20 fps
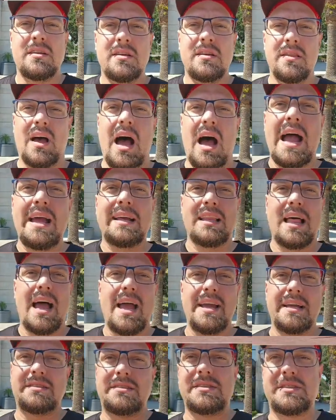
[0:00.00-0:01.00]
the
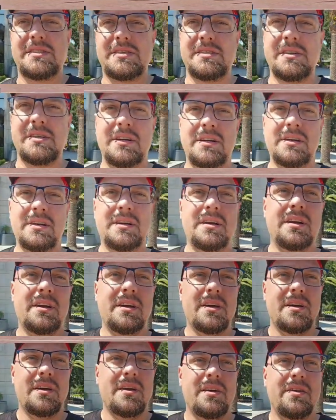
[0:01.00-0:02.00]
highlights,
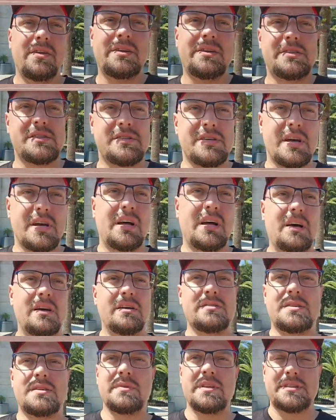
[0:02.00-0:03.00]
this is
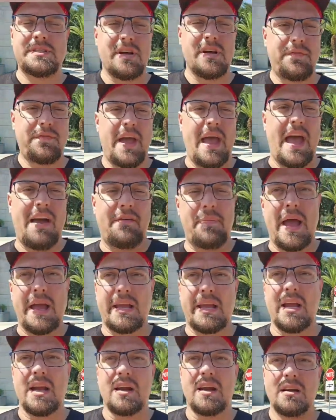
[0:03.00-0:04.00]
some of the stuff they have back
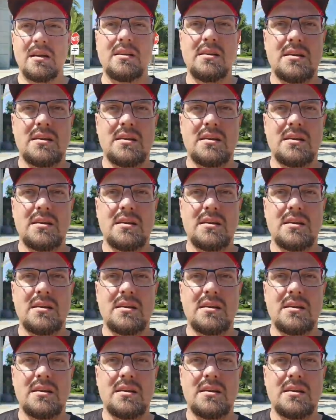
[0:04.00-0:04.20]
here.